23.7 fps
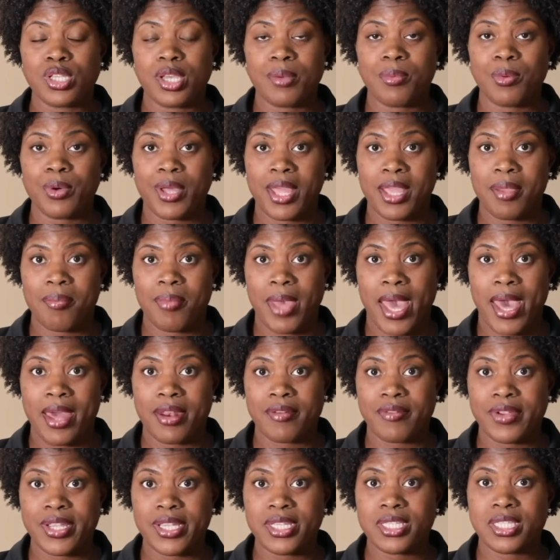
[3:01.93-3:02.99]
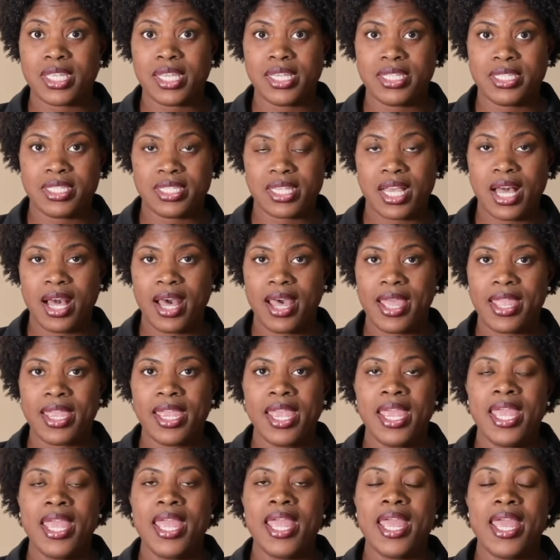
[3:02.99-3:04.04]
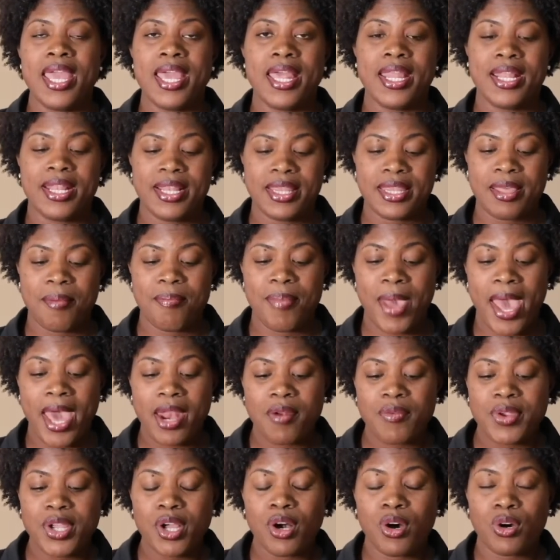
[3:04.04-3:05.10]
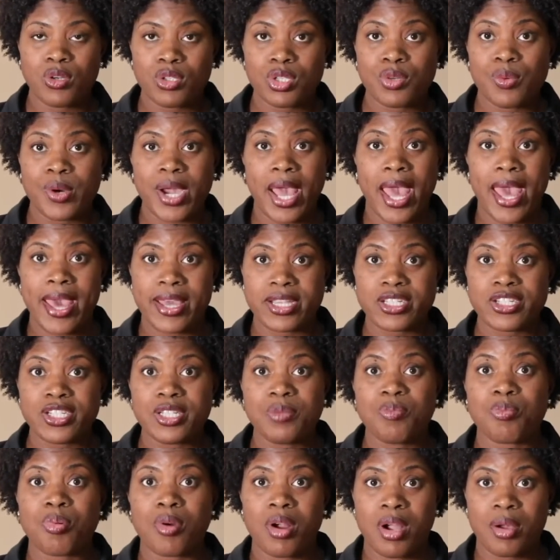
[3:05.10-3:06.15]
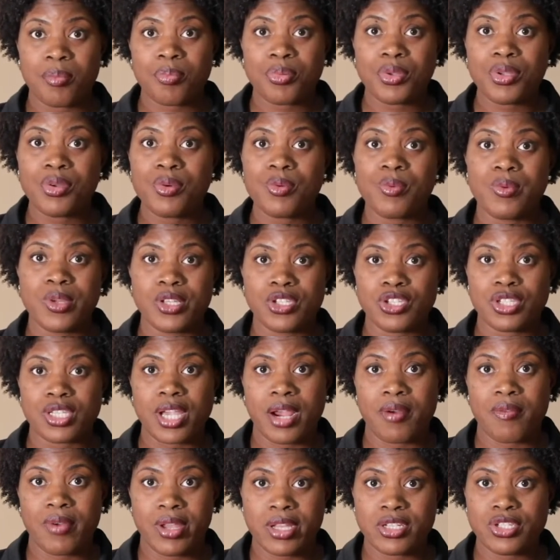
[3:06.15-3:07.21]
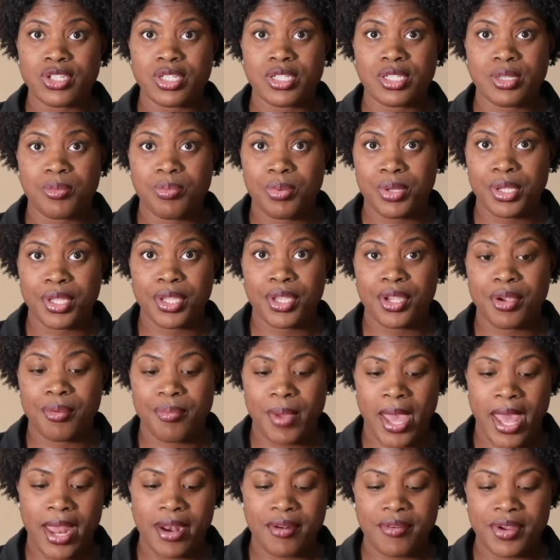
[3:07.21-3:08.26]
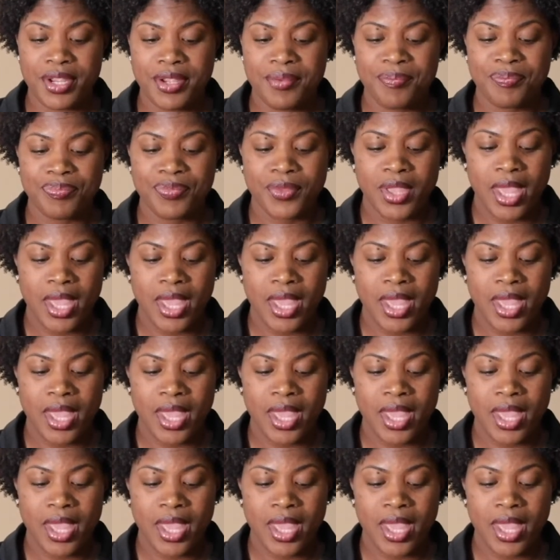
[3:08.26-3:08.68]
AA batteries inside and the battery holder will actually prompt you which direction to put your battery.